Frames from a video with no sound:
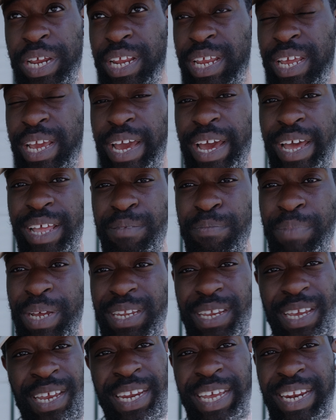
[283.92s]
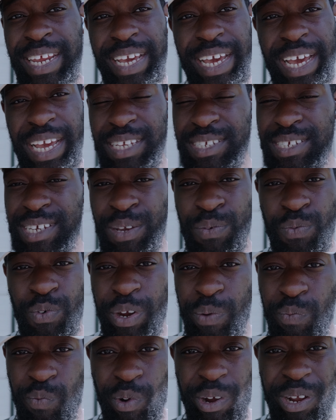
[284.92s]
it yet, but in any case, it
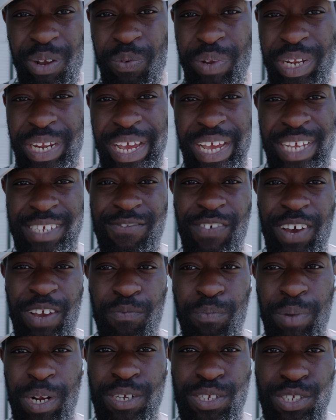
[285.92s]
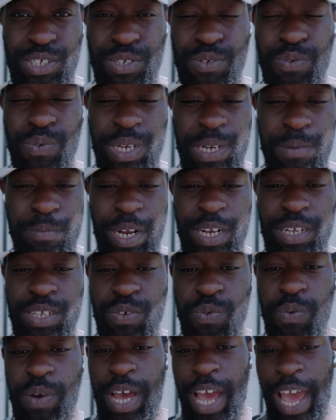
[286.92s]
wouldn't work with the S5 Mark II and the Mark
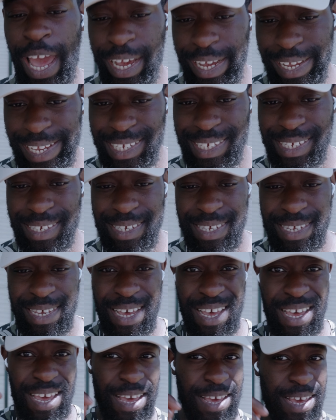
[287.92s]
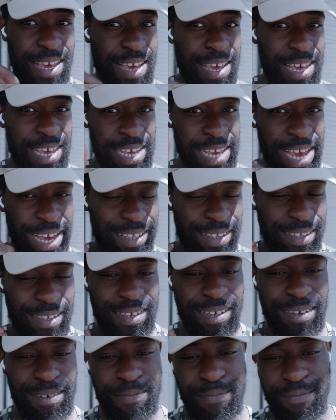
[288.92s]
IIX
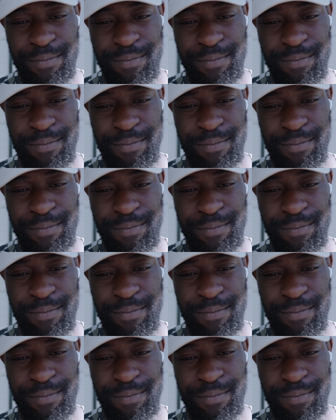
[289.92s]
yet.